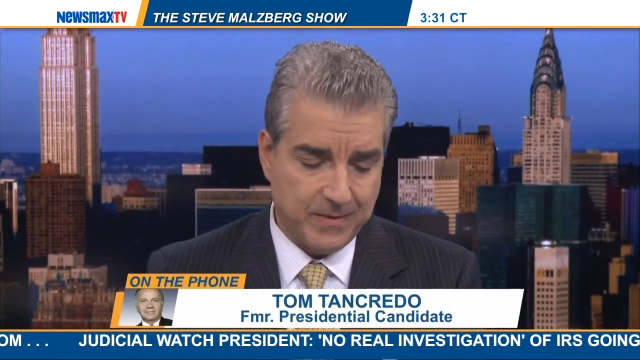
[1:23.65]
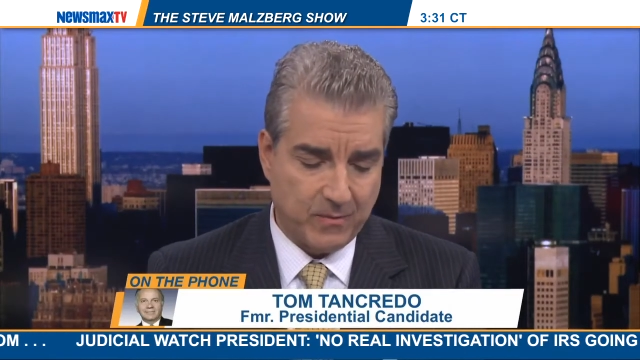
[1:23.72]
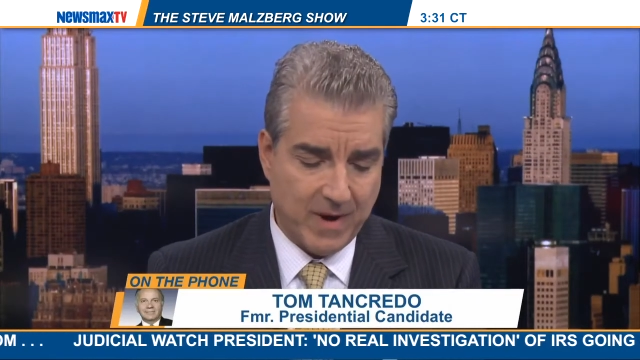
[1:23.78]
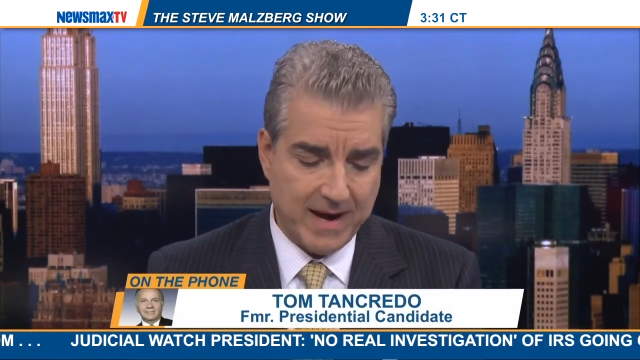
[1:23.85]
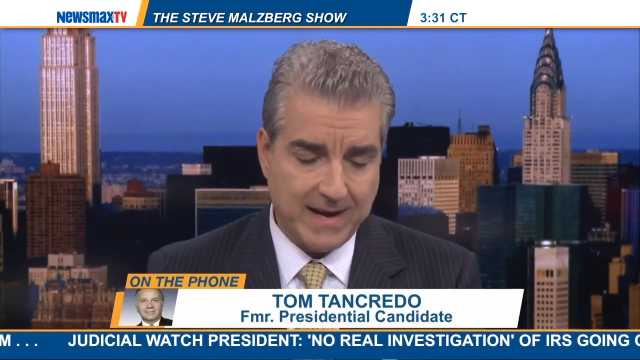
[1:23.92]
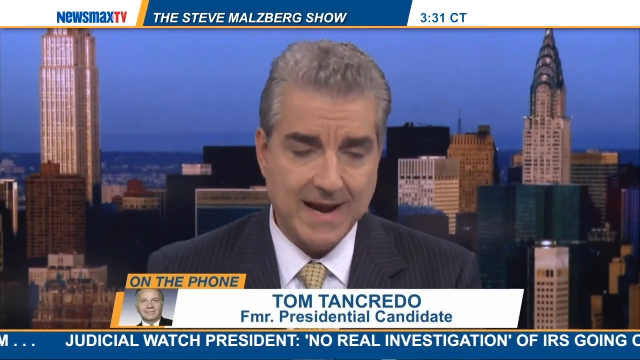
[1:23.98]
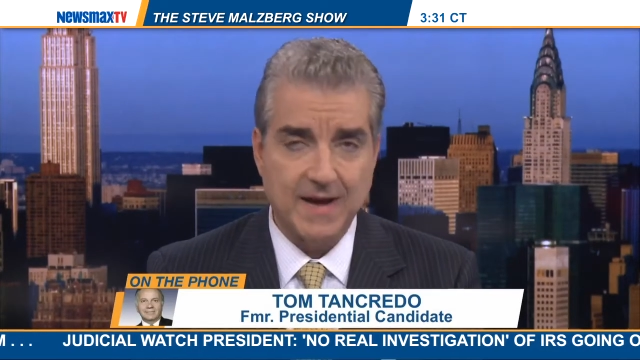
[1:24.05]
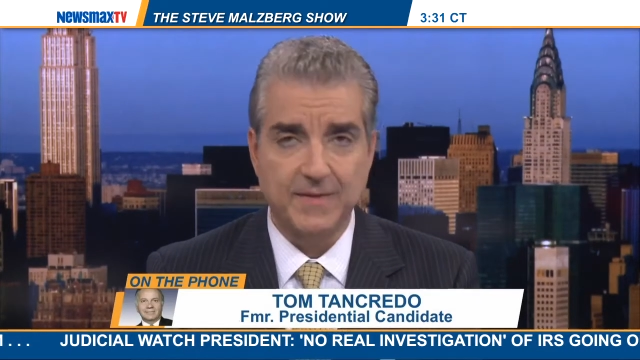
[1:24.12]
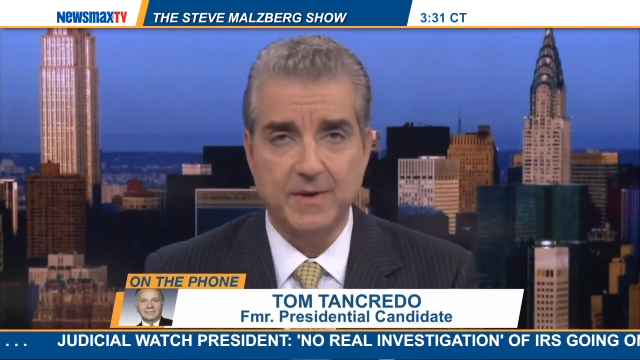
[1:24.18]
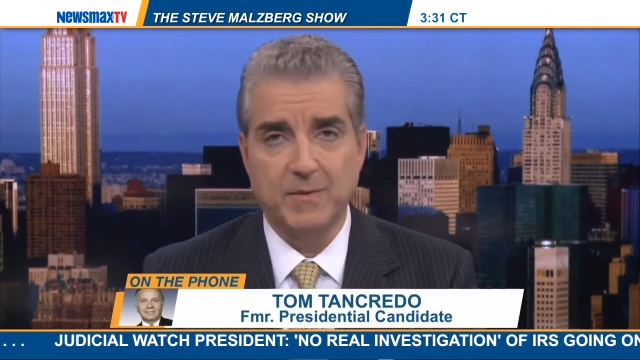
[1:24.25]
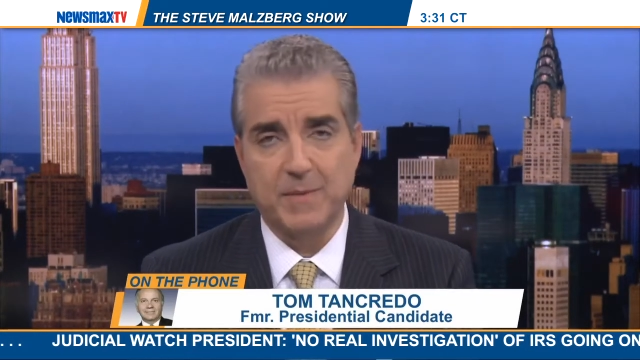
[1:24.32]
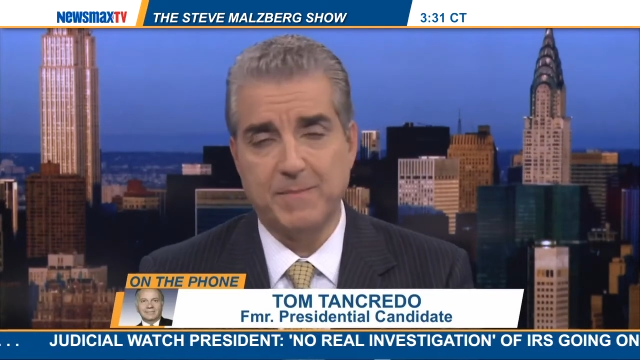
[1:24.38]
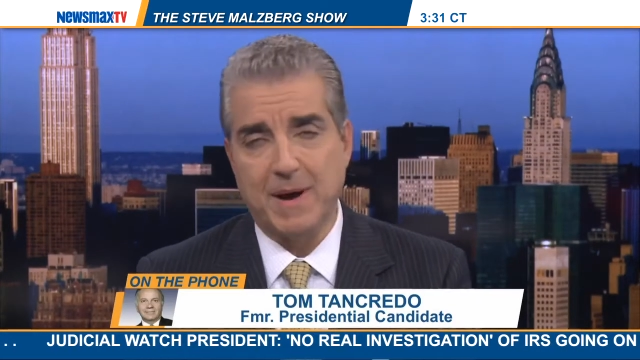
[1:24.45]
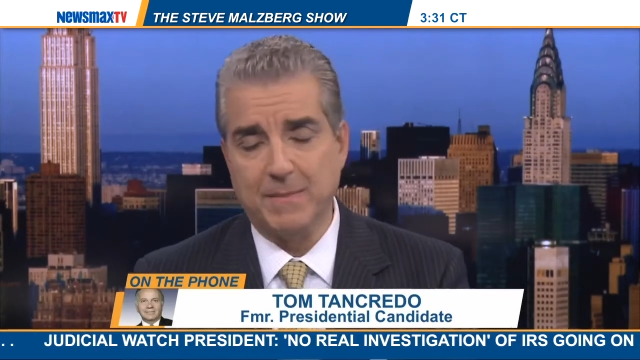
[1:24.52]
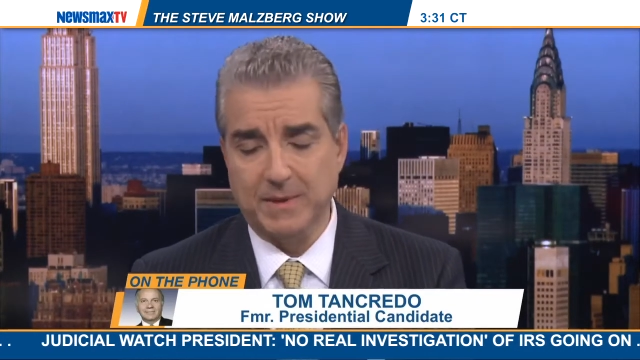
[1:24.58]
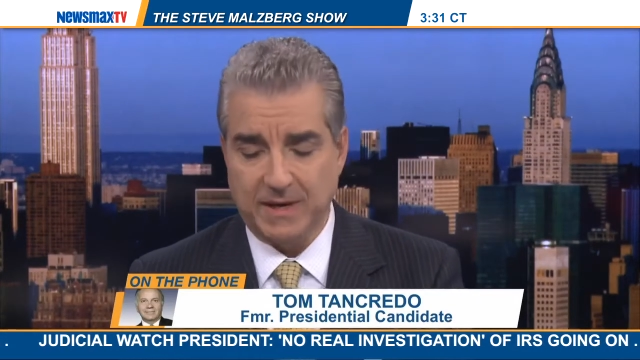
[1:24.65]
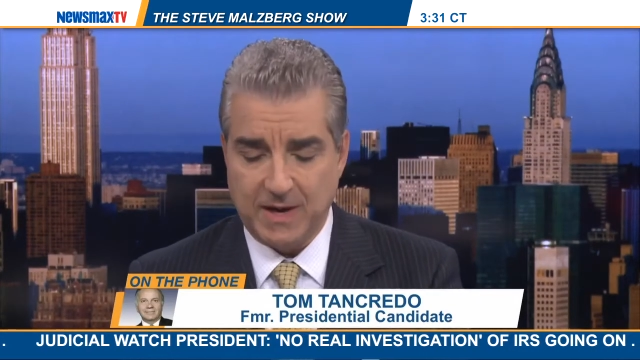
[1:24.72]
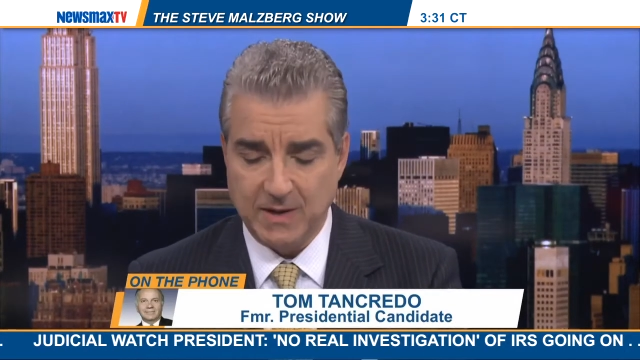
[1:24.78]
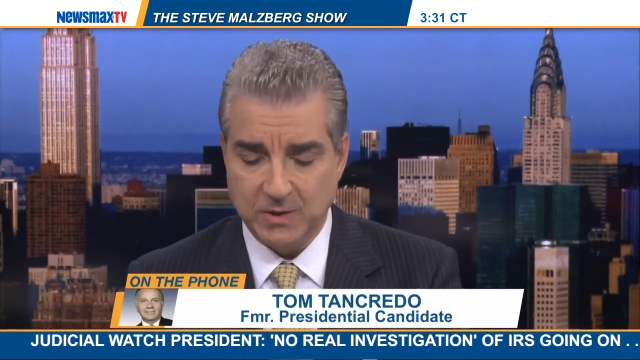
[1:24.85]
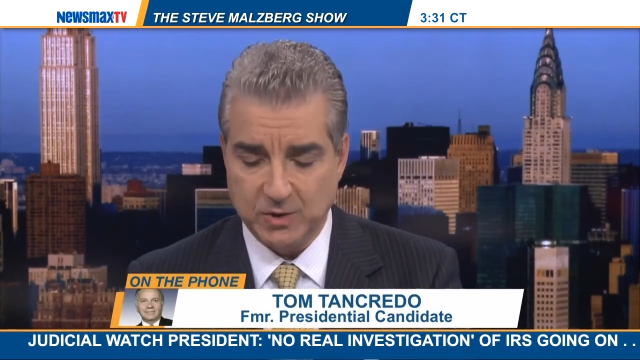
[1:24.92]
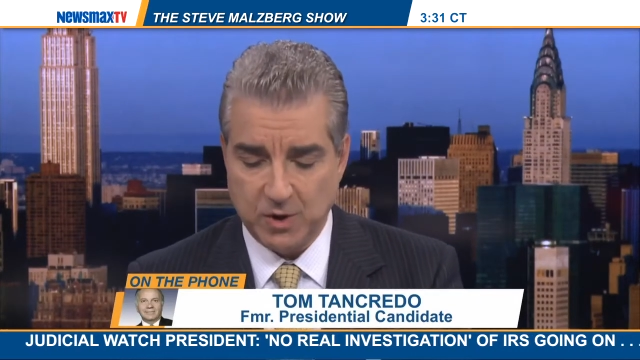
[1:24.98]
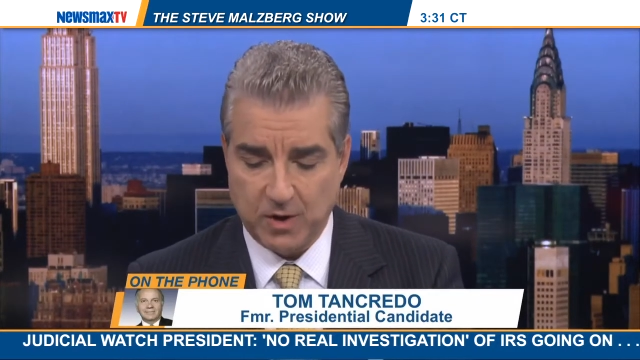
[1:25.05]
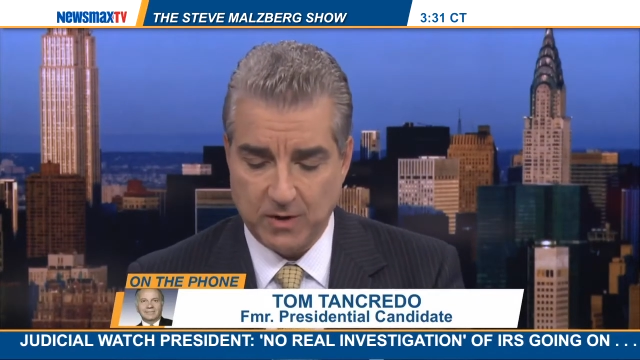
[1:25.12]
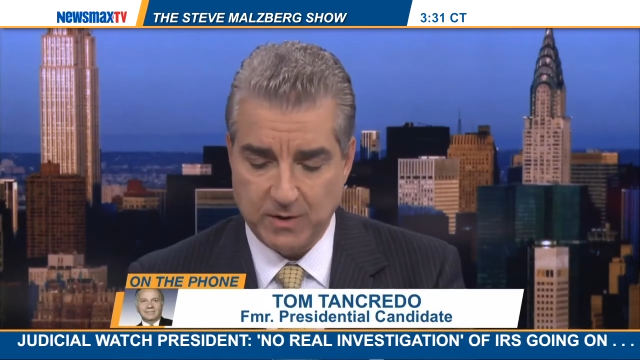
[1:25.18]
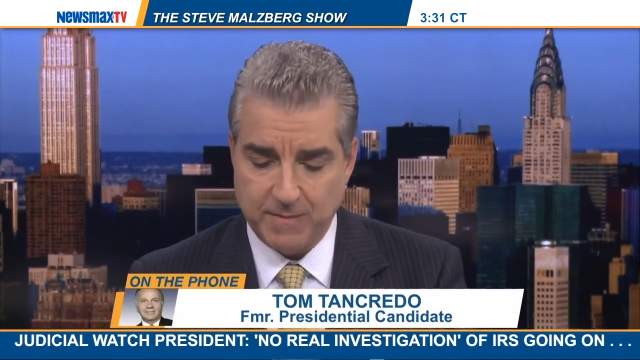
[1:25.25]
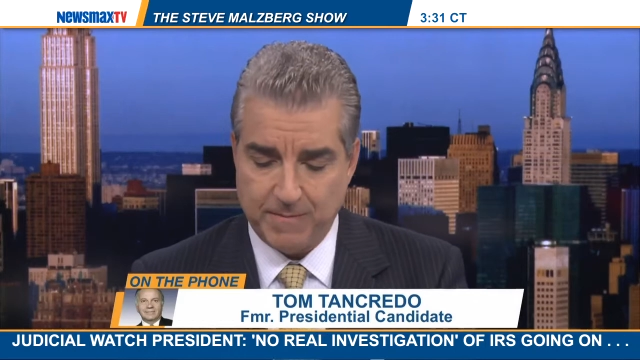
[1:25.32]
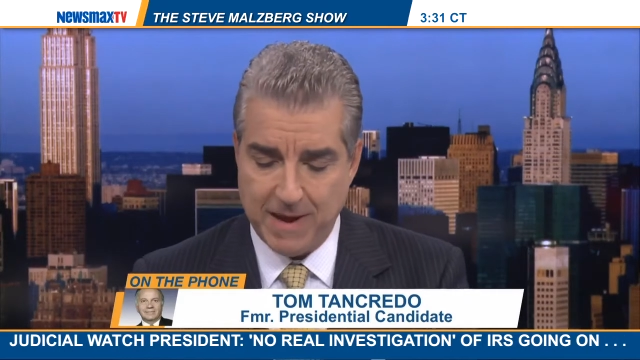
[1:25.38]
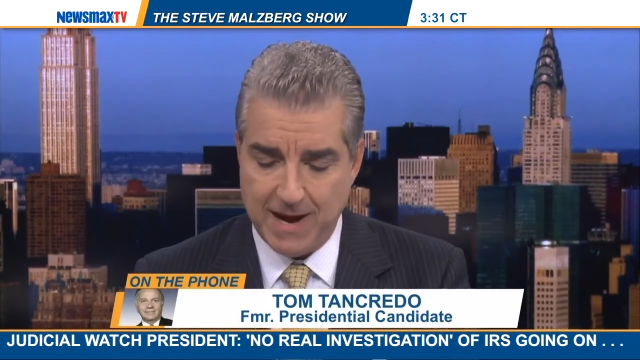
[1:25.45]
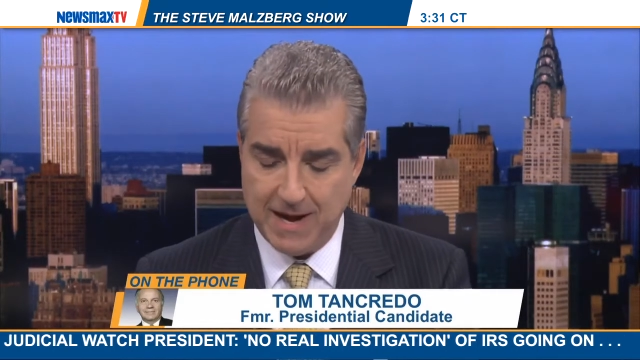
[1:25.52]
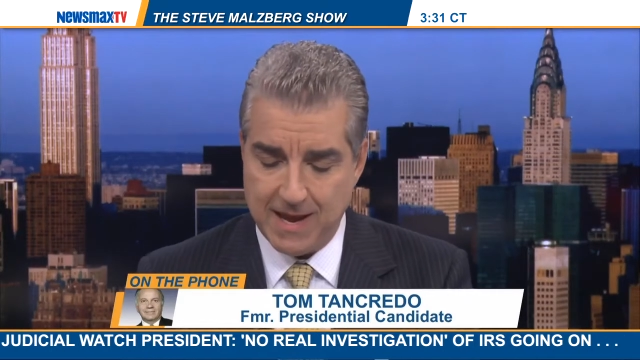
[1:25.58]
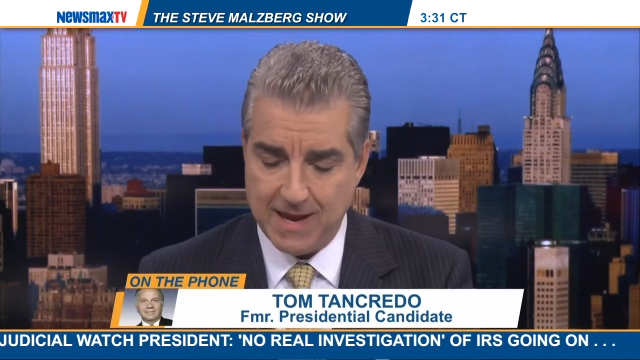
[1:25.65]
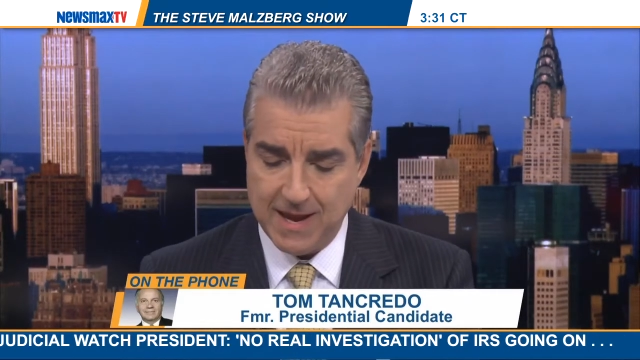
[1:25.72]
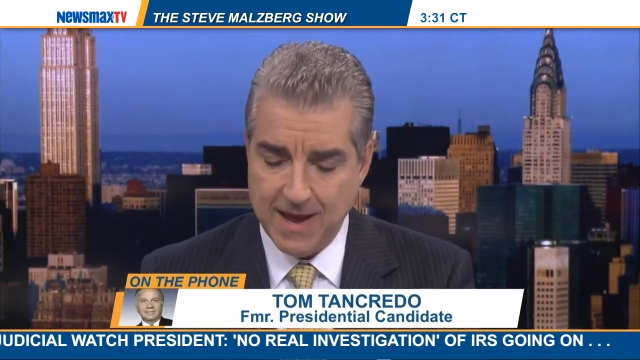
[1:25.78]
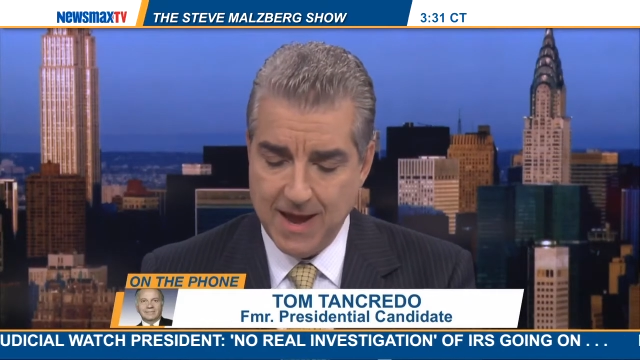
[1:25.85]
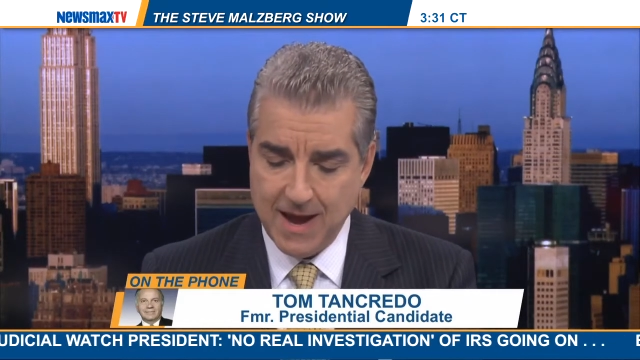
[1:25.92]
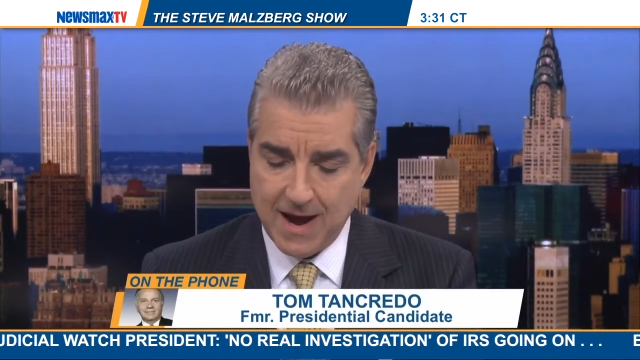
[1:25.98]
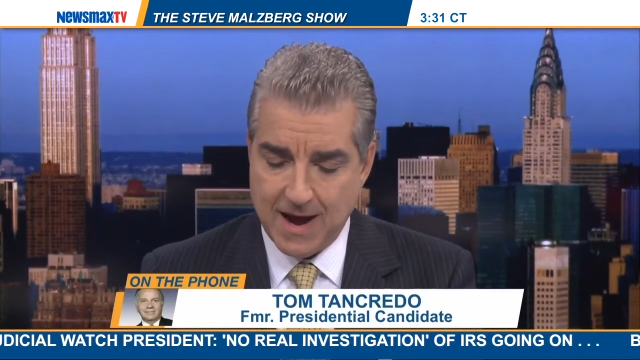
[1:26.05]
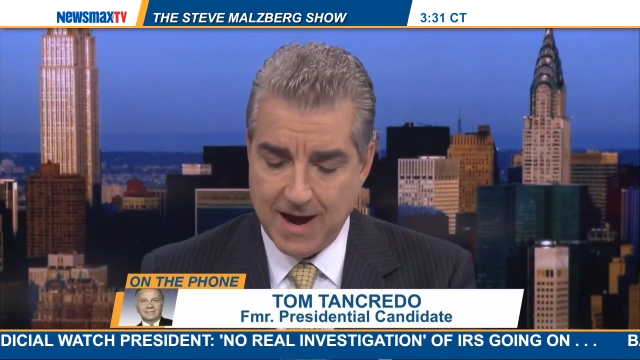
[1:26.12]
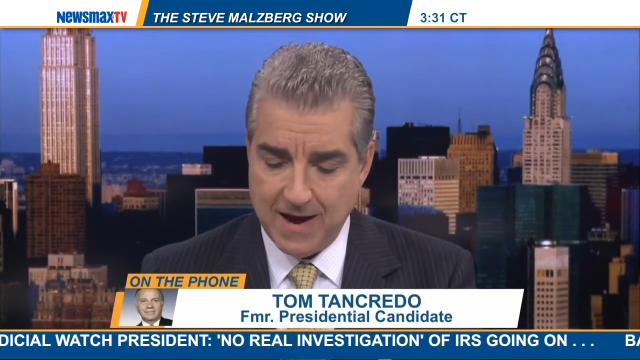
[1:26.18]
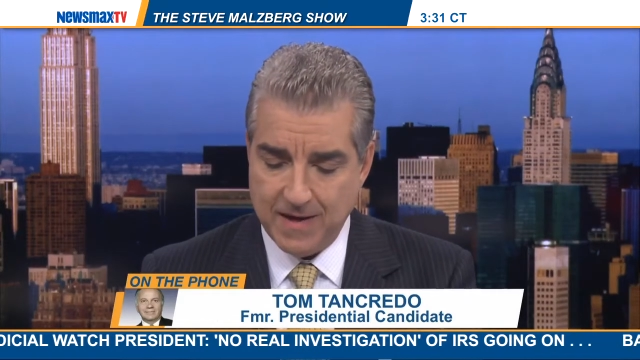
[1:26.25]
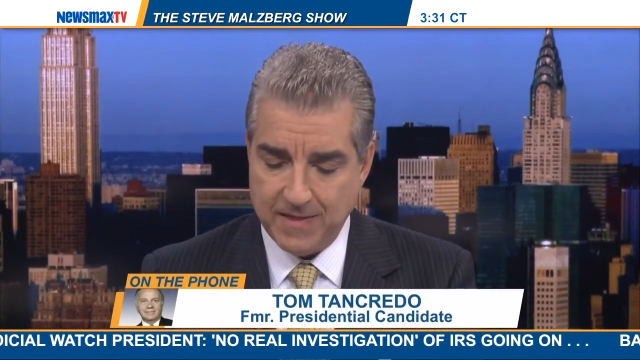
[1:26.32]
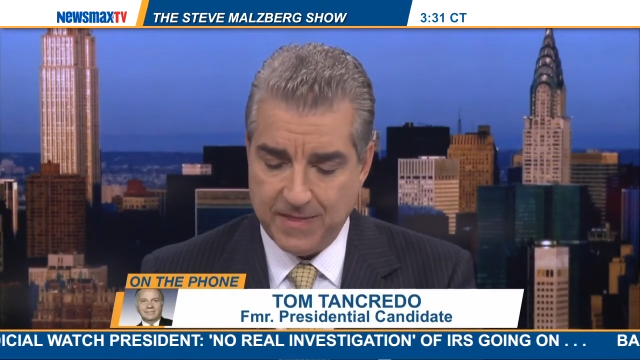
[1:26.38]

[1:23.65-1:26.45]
right now the Republicans are debating uh,